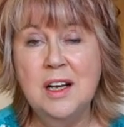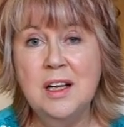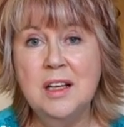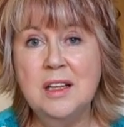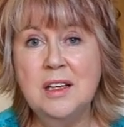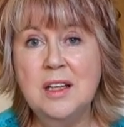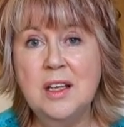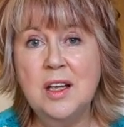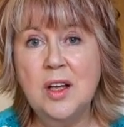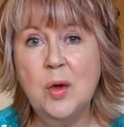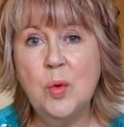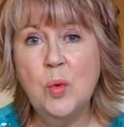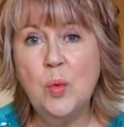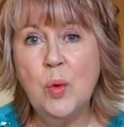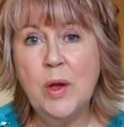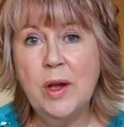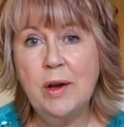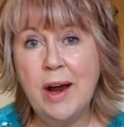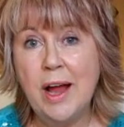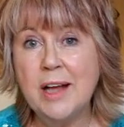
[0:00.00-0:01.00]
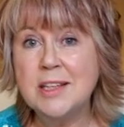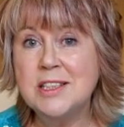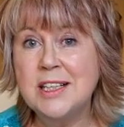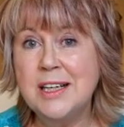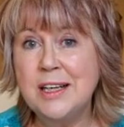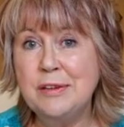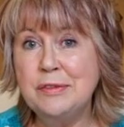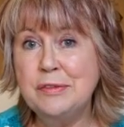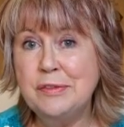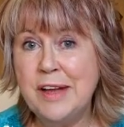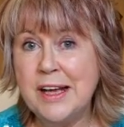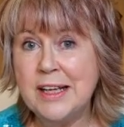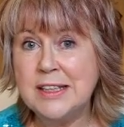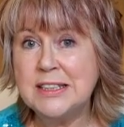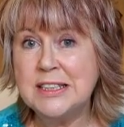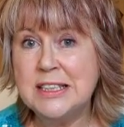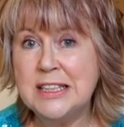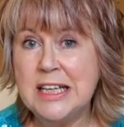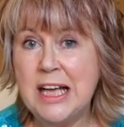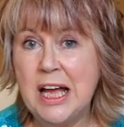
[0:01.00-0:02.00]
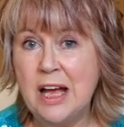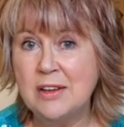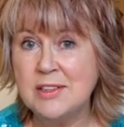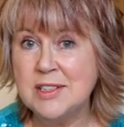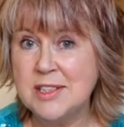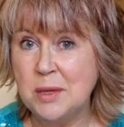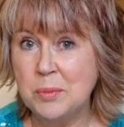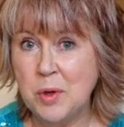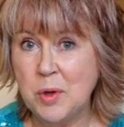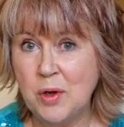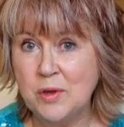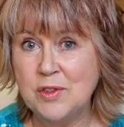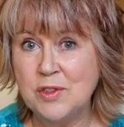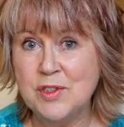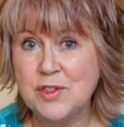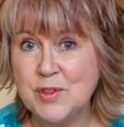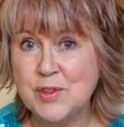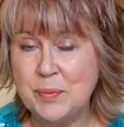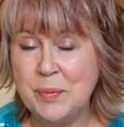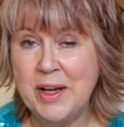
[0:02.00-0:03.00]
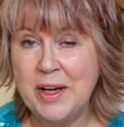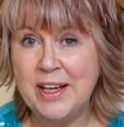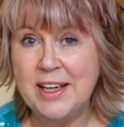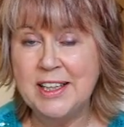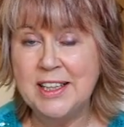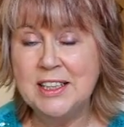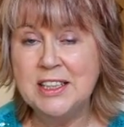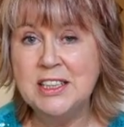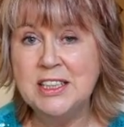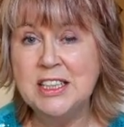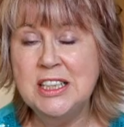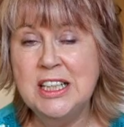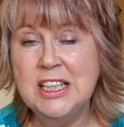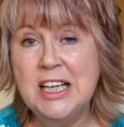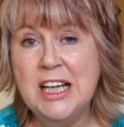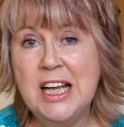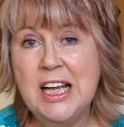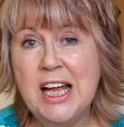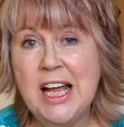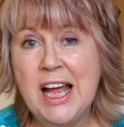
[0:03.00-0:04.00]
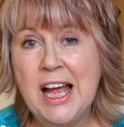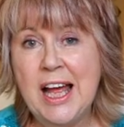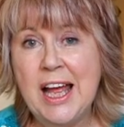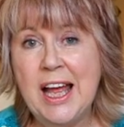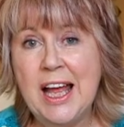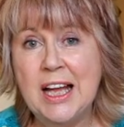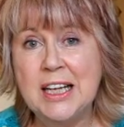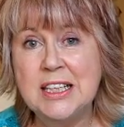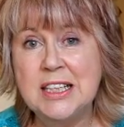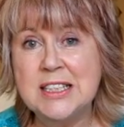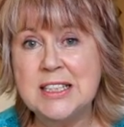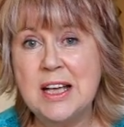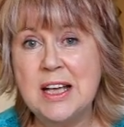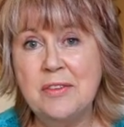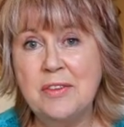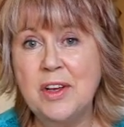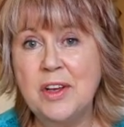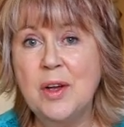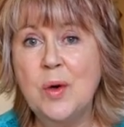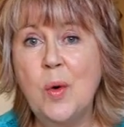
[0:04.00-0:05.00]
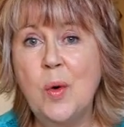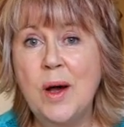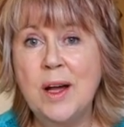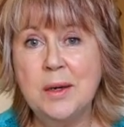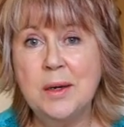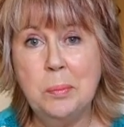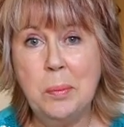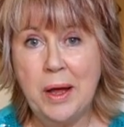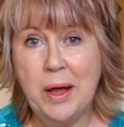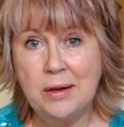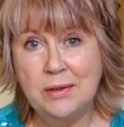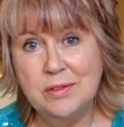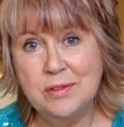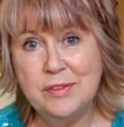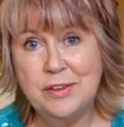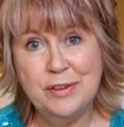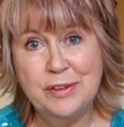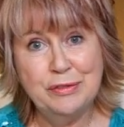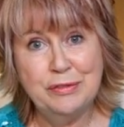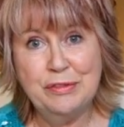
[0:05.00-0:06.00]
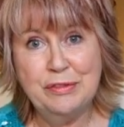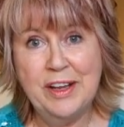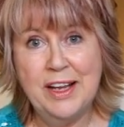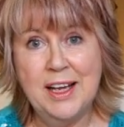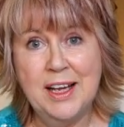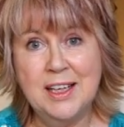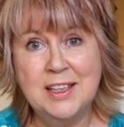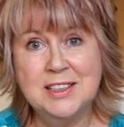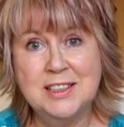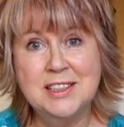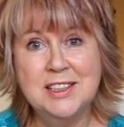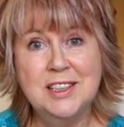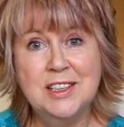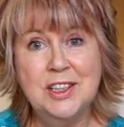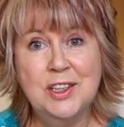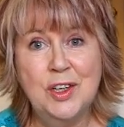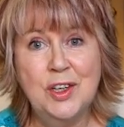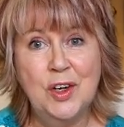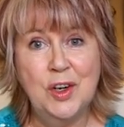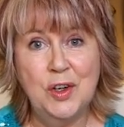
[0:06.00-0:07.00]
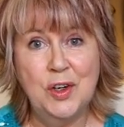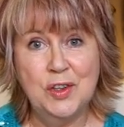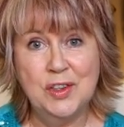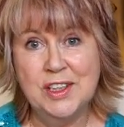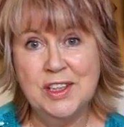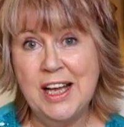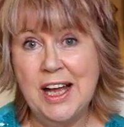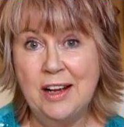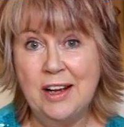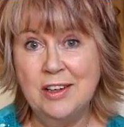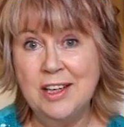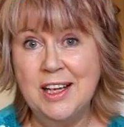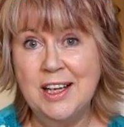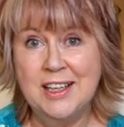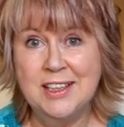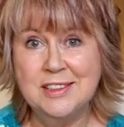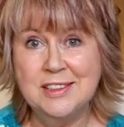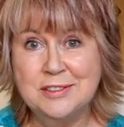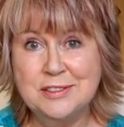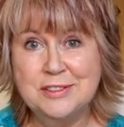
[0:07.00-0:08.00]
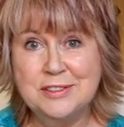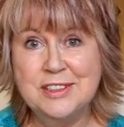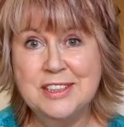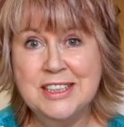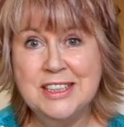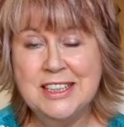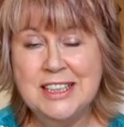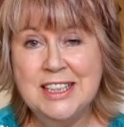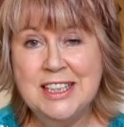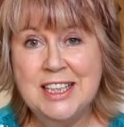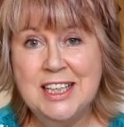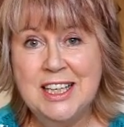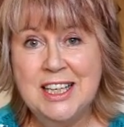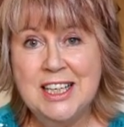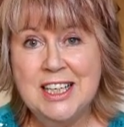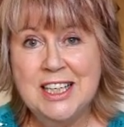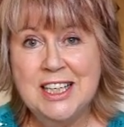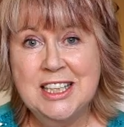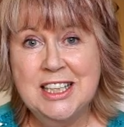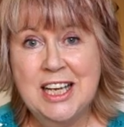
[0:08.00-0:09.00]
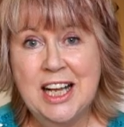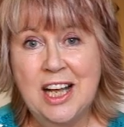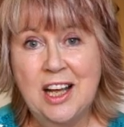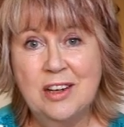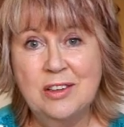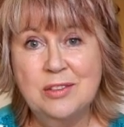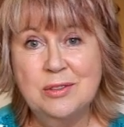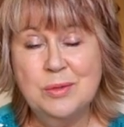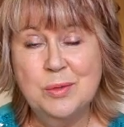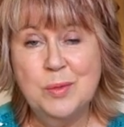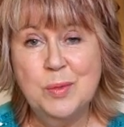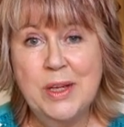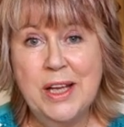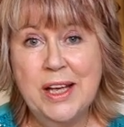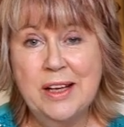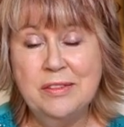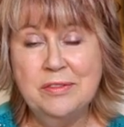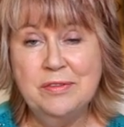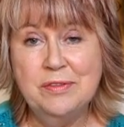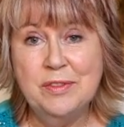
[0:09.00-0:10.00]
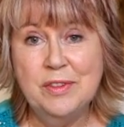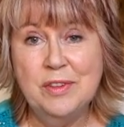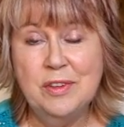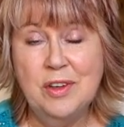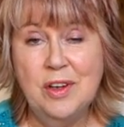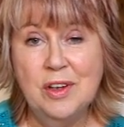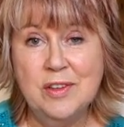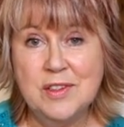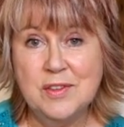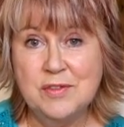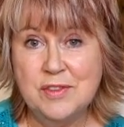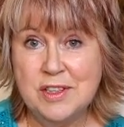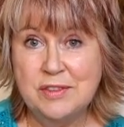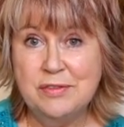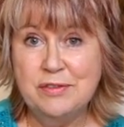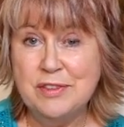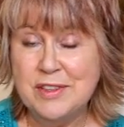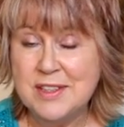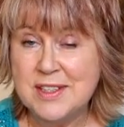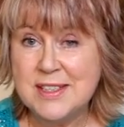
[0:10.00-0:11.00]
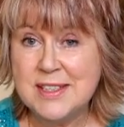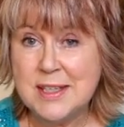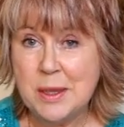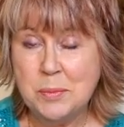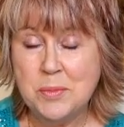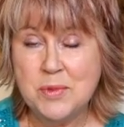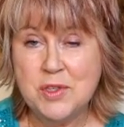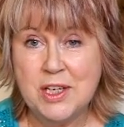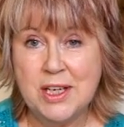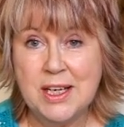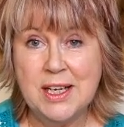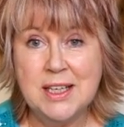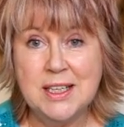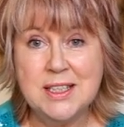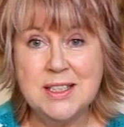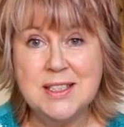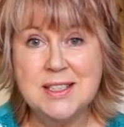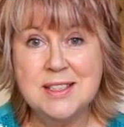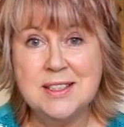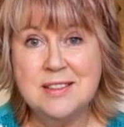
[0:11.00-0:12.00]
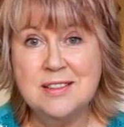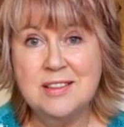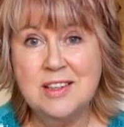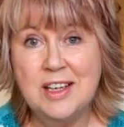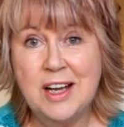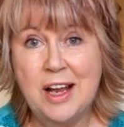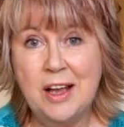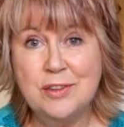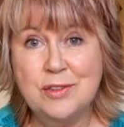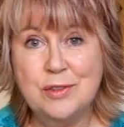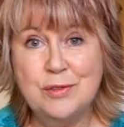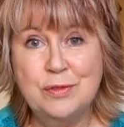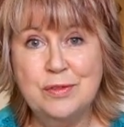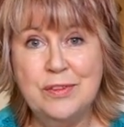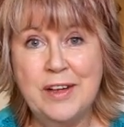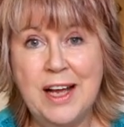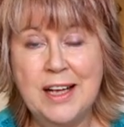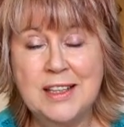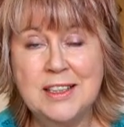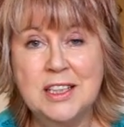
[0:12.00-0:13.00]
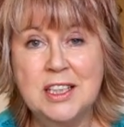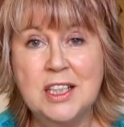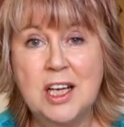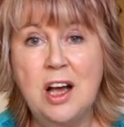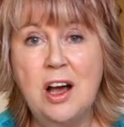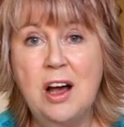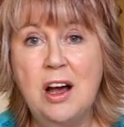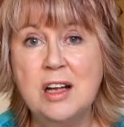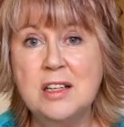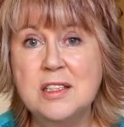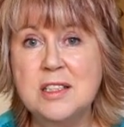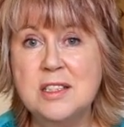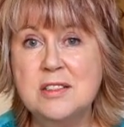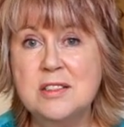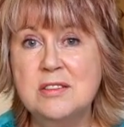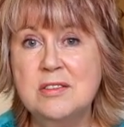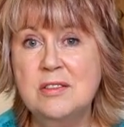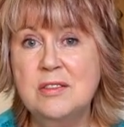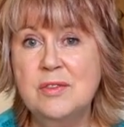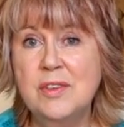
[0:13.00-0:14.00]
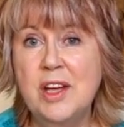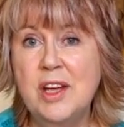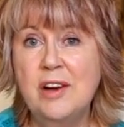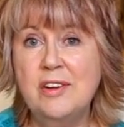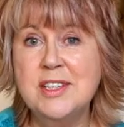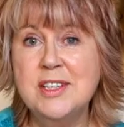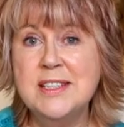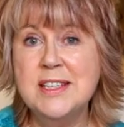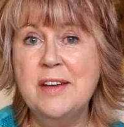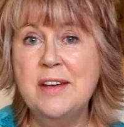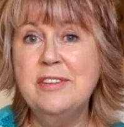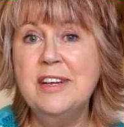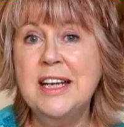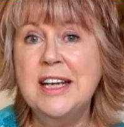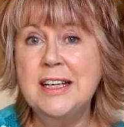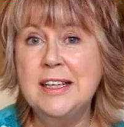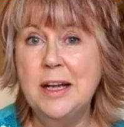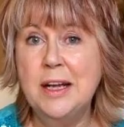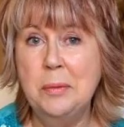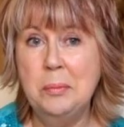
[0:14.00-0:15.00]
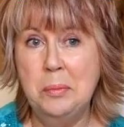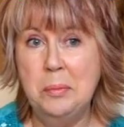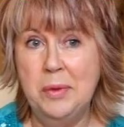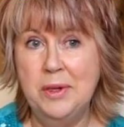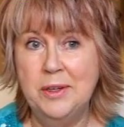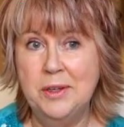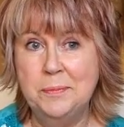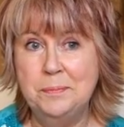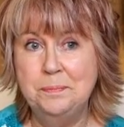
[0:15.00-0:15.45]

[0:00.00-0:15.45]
that we're actually affecting our subconscious mind, and it's having quite a powerful effect on our life. Now, we have lots of different subjects. In actual fact, the cards, there are 7 in number,